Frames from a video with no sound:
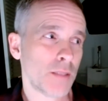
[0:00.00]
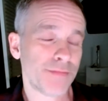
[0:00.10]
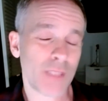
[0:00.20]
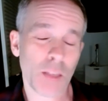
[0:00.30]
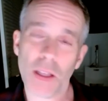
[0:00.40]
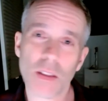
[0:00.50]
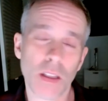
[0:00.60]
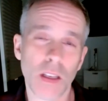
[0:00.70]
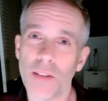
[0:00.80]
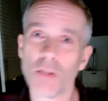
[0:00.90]
depends on the
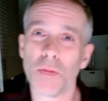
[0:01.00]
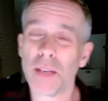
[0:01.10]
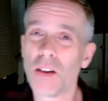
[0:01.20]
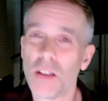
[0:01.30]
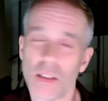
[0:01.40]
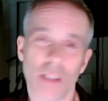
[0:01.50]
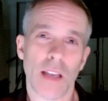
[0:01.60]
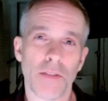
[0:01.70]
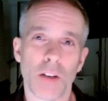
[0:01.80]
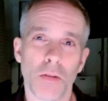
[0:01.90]
individual, but it hurts
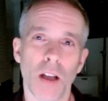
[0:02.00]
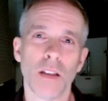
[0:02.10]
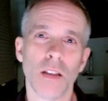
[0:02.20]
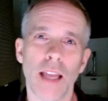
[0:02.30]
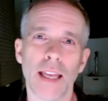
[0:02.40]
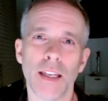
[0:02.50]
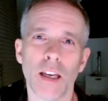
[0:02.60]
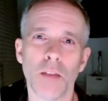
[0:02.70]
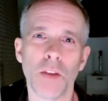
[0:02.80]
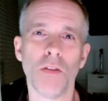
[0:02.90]
after a while.
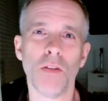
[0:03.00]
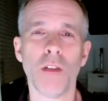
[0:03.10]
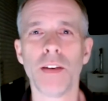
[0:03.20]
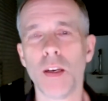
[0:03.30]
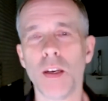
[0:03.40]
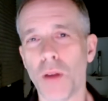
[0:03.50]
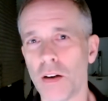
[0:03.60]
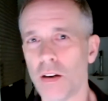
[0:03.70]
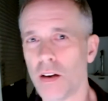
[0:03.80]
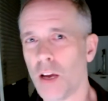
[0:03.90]
And you often need a
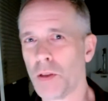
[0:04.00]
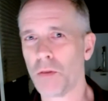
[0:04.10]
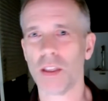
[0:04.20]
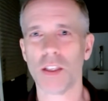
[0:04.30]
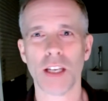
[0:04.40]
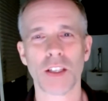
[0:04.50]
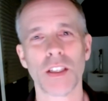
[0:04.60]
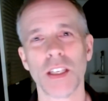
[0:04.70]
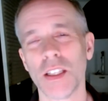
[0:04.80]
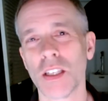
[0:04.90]
partner to help you with injections.
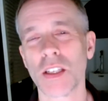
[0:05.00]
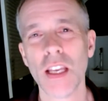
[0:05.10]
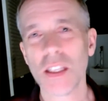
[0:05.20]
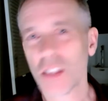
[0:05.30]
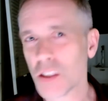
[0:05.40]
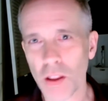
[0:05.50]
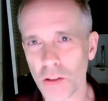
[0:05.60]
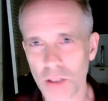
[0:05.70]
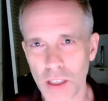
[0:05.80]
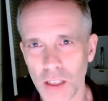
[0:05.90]
And it's just one of
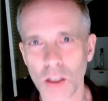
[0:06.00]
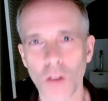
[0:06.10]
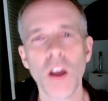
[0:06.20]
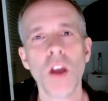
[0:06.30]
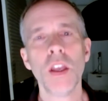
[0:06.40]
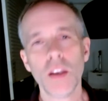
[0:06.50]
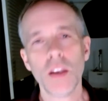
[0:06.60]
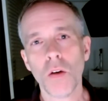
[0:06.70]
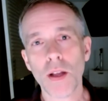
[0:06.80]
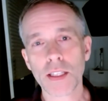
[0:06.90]
those things. So, you
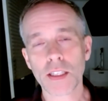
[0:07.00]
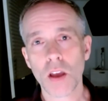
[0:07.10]
know, what's